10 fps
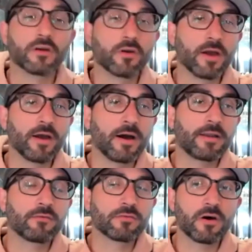Okay, I
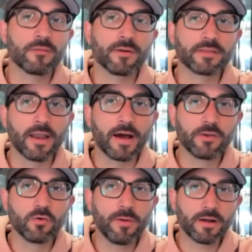never thought about that. I
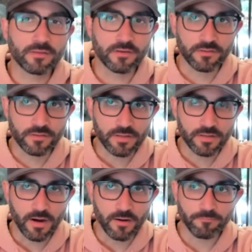knew about
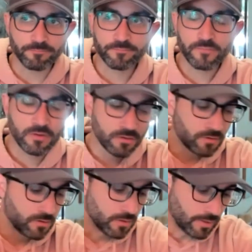the
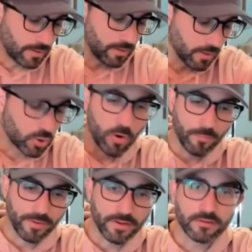
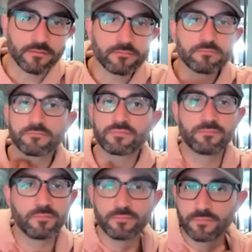equipment,
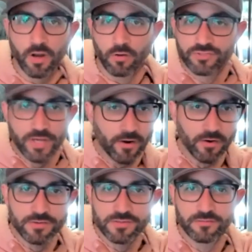
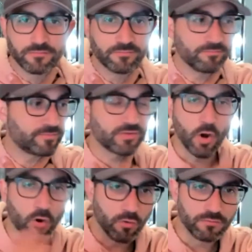chairs and
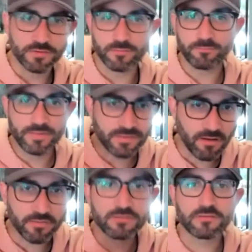stoves and pizza
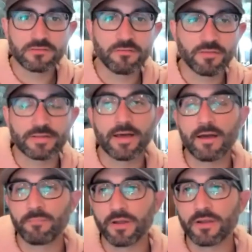ovens and stuff like
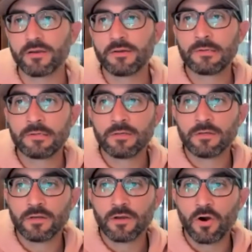that, but
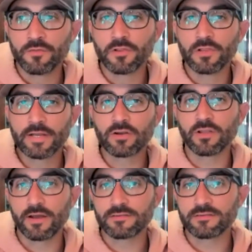on the liquor
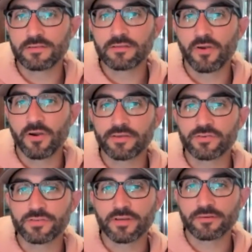license, that's very
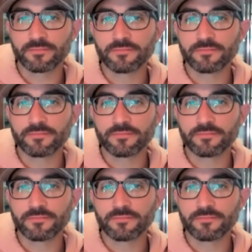interesting.